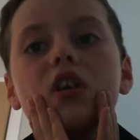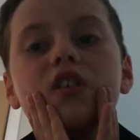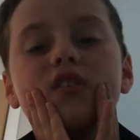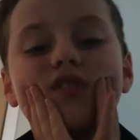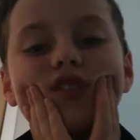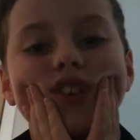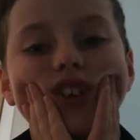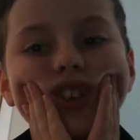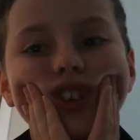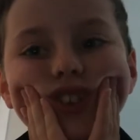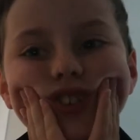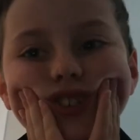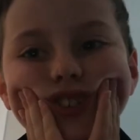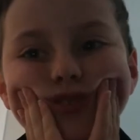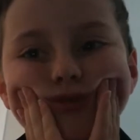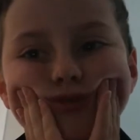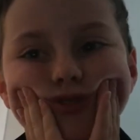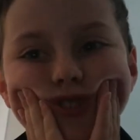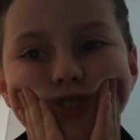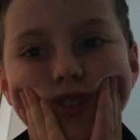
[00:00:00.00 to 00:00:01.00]
50
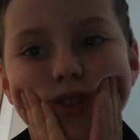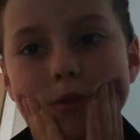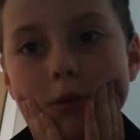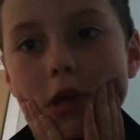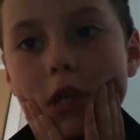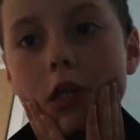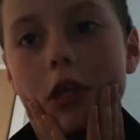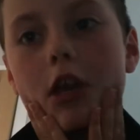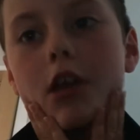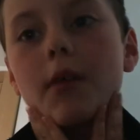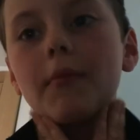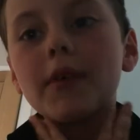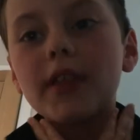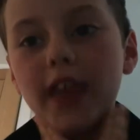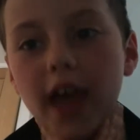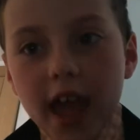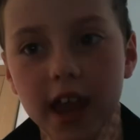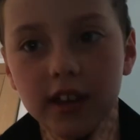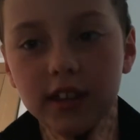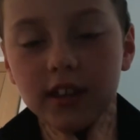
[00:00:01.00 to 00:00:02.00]
subscribers by
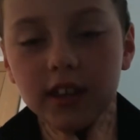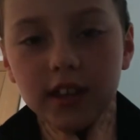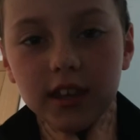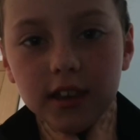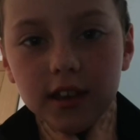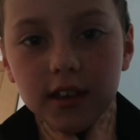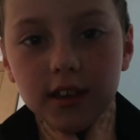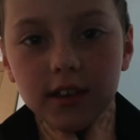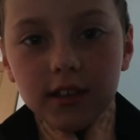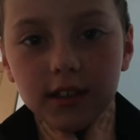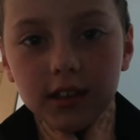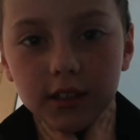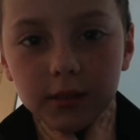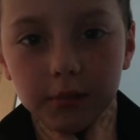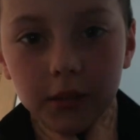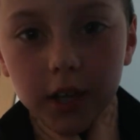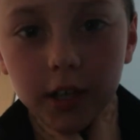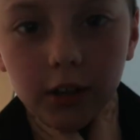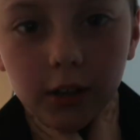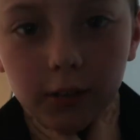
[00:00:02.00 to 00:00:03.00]
the end of the year is
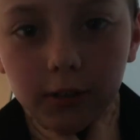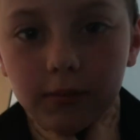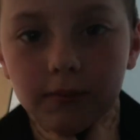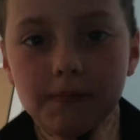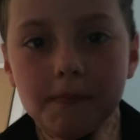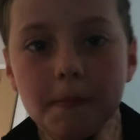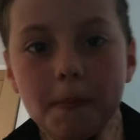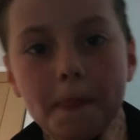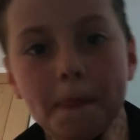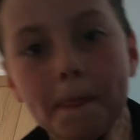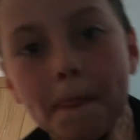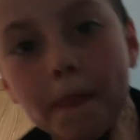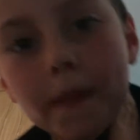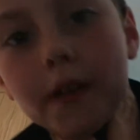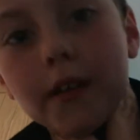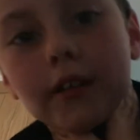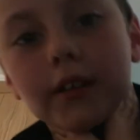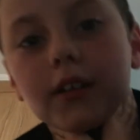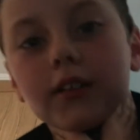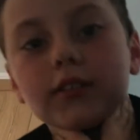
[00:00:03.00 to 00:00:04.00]
my goal.
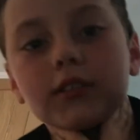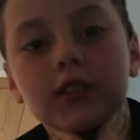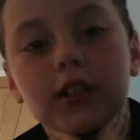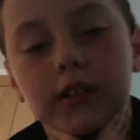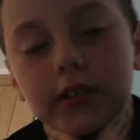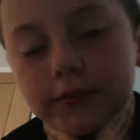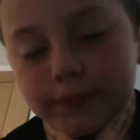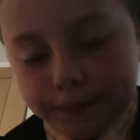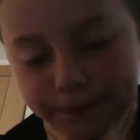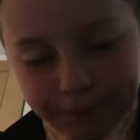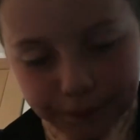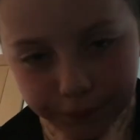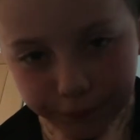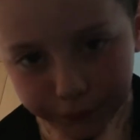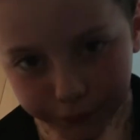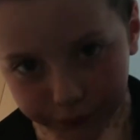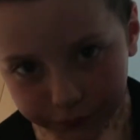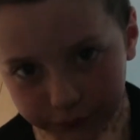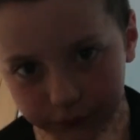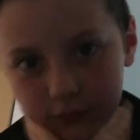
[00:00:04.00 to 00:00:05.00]
So,
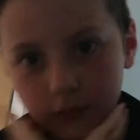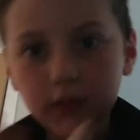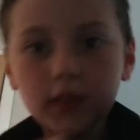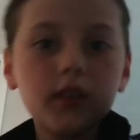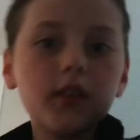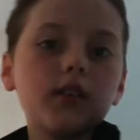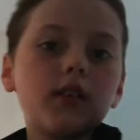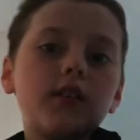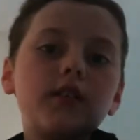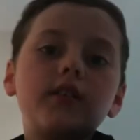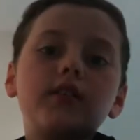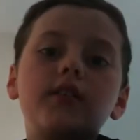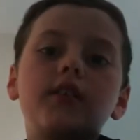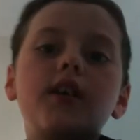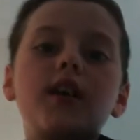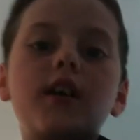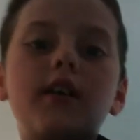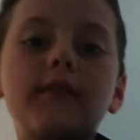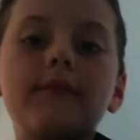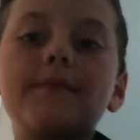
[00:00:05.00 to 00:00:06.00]

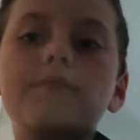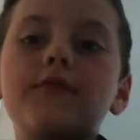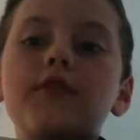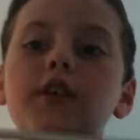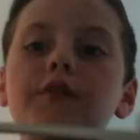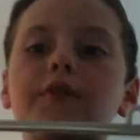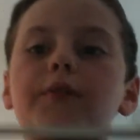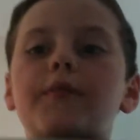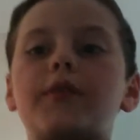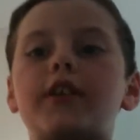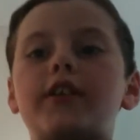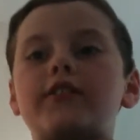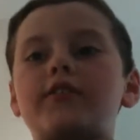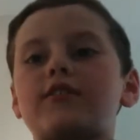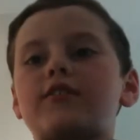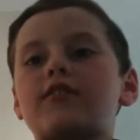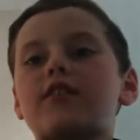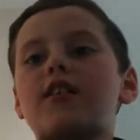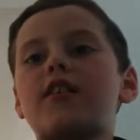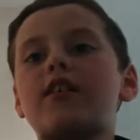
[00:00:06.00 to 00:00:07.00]
yeah, nothing really to
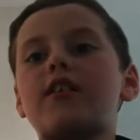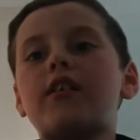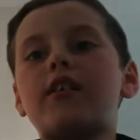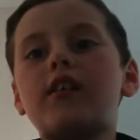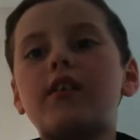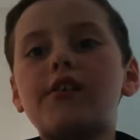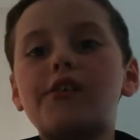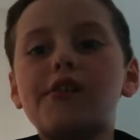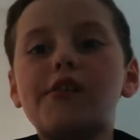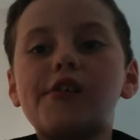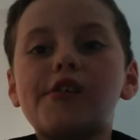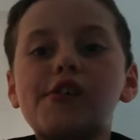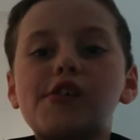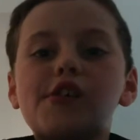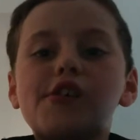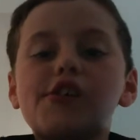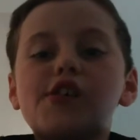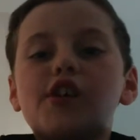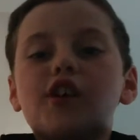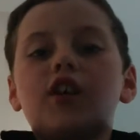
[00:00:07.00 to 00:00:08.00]
say.
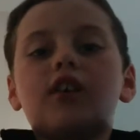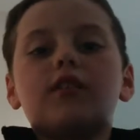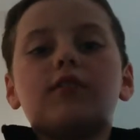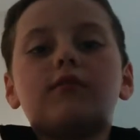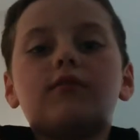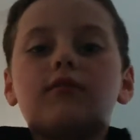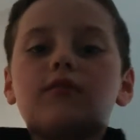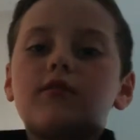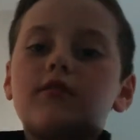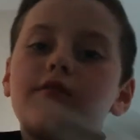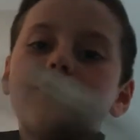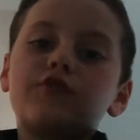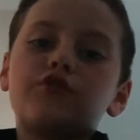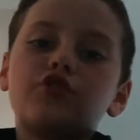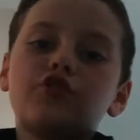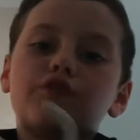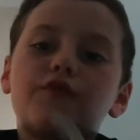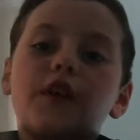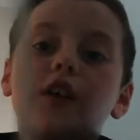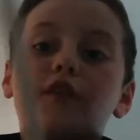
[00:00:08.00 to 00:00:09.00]

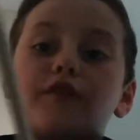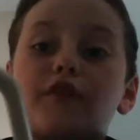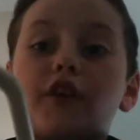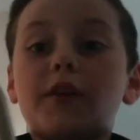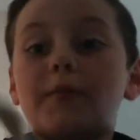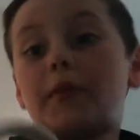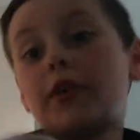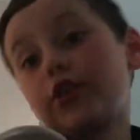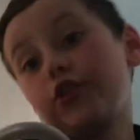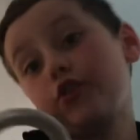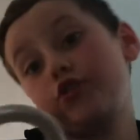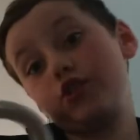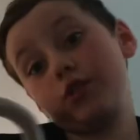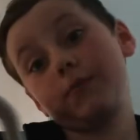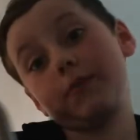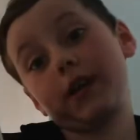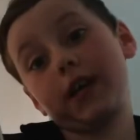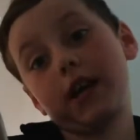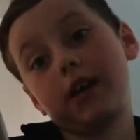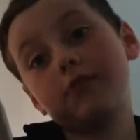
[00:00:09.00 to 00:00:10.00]
Just verified my YouTube
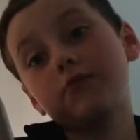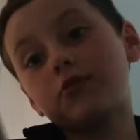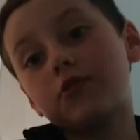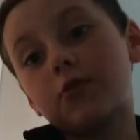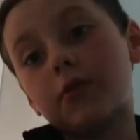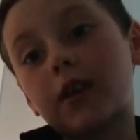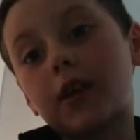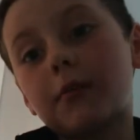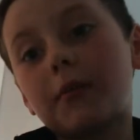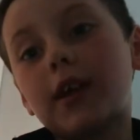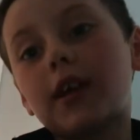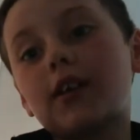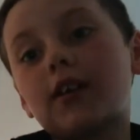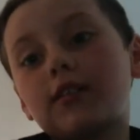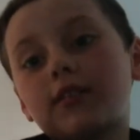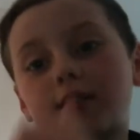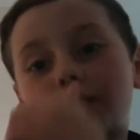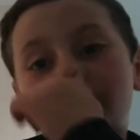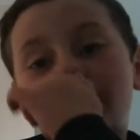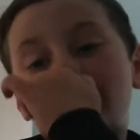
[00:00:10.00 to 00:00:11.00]
account so I can make
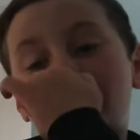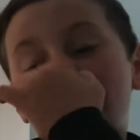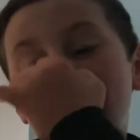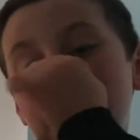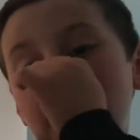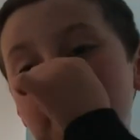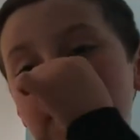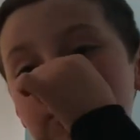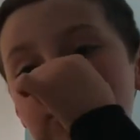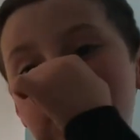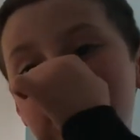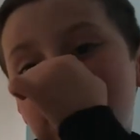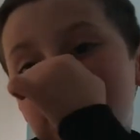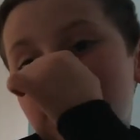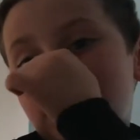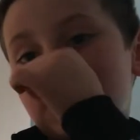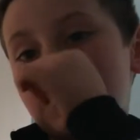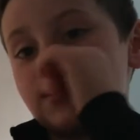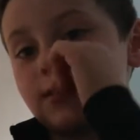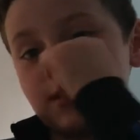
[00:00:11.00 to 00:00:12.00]
custom thumbnails,
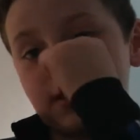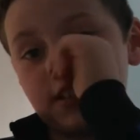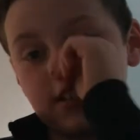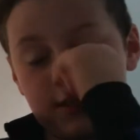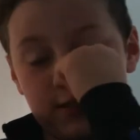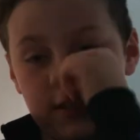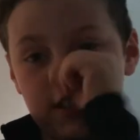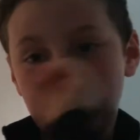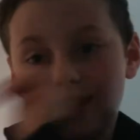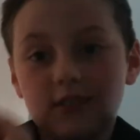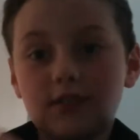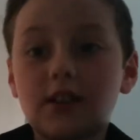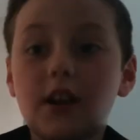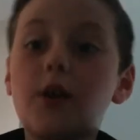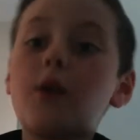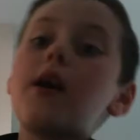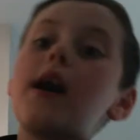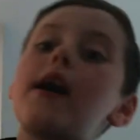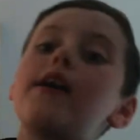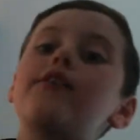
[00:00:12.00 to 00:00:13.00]
which is good.
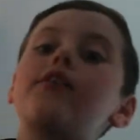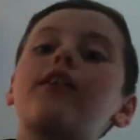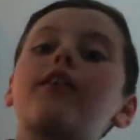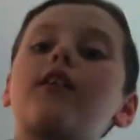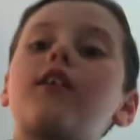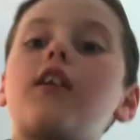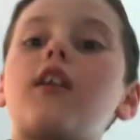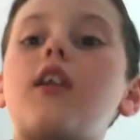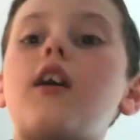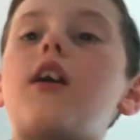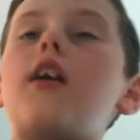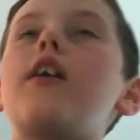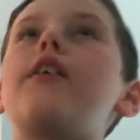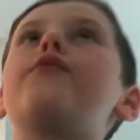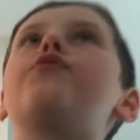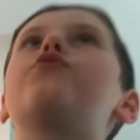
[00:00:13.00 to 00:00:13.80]
Oh, and I can live